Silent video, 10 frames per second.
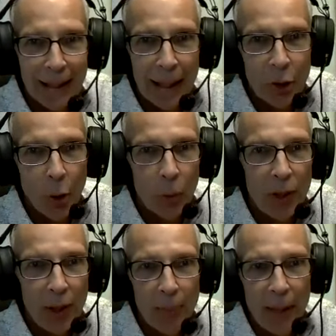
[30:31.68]
I told
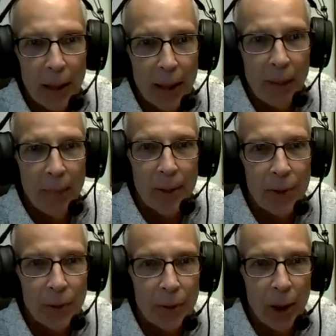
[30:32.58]
you there'd be a lot of
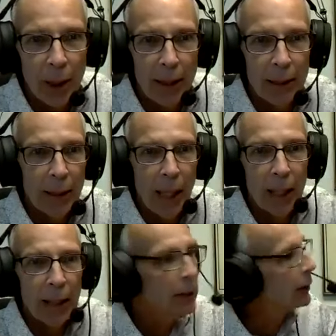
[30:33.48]
muscles tonight, didn't
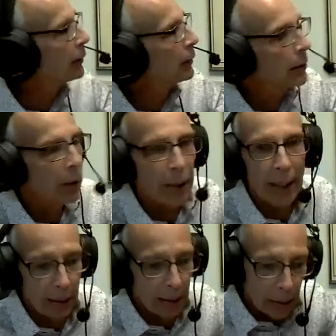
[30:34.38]
I?
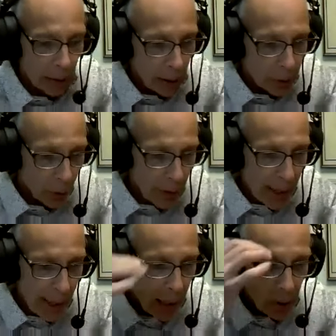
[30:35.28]
Okay, so
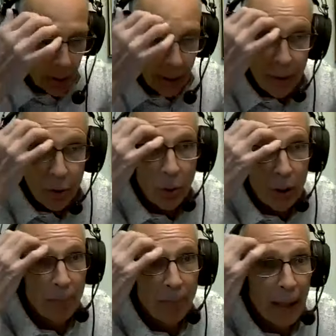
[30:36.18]
now let's
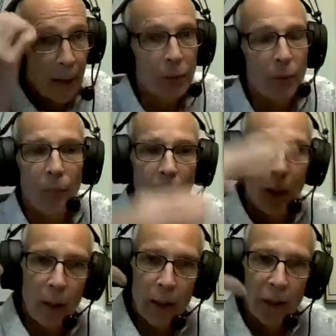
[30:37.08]
talk about
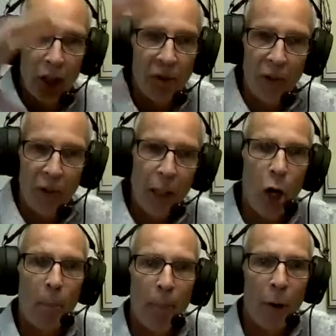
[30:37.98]
the different
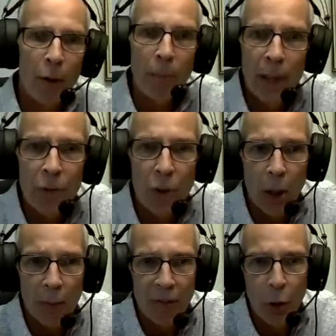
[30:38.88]
compartments
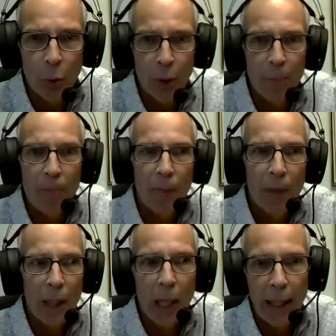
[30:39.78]
of your
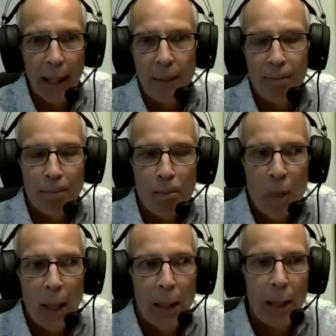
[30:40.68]
thigh.
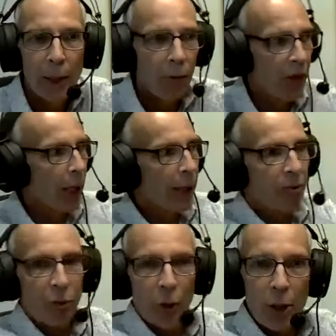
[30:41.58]
You've got a
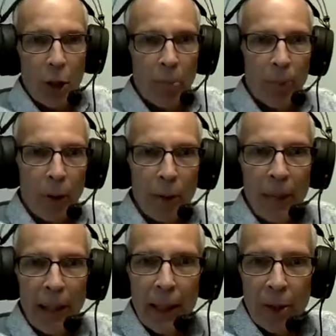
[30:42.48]
front
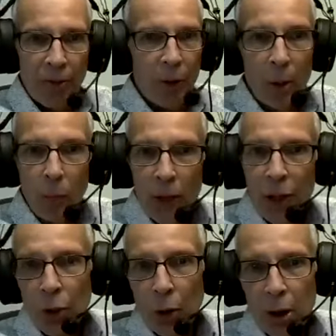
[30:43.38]
compartment in the front. We
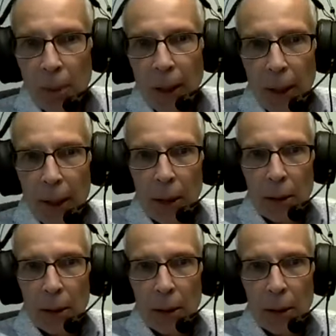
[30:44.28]
just talked about it.